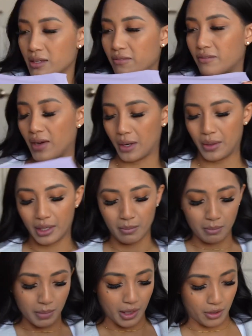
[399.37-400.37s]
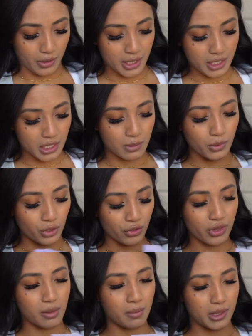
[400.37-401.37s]
a very buttery
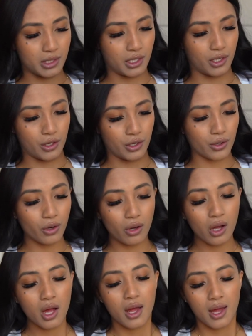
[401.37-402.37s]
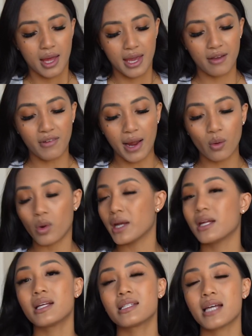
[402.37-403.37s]
smooth material. If I
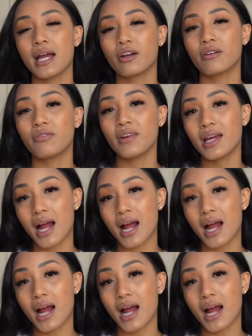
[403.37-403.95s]
wanted a tighter fit,